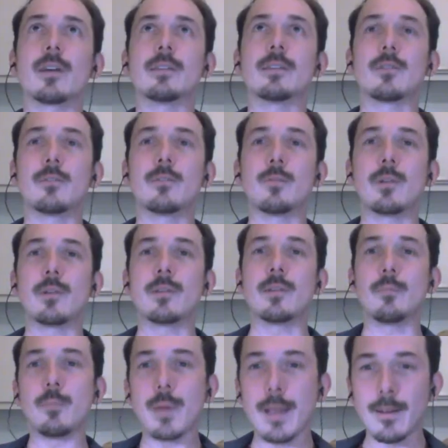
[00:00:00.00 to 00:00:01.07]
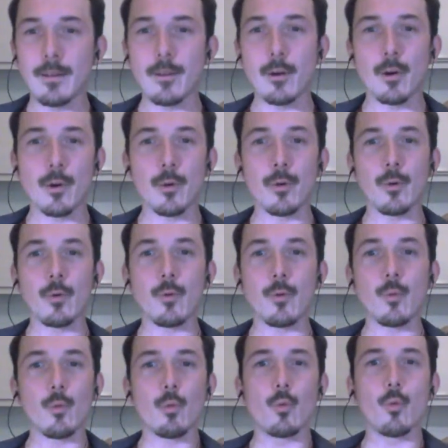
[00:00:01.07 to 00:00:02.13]
so it will depend on
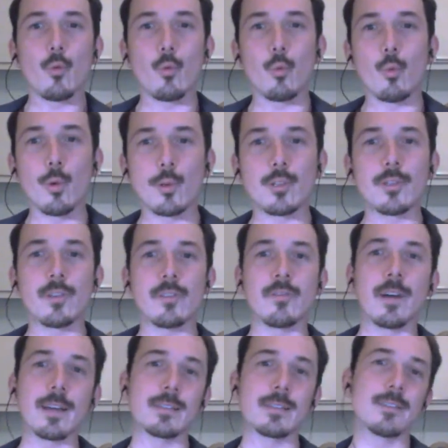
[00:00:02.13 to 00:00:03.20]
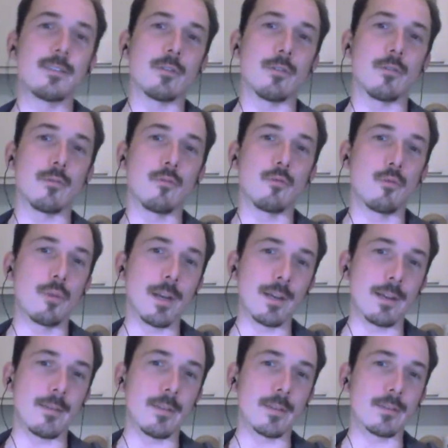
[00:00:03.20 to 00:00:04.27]
which device you're
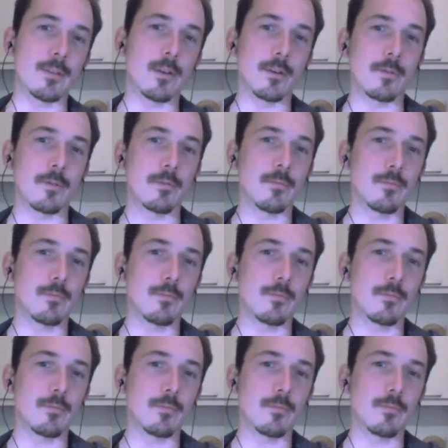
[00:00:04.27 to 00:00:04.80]
running this on.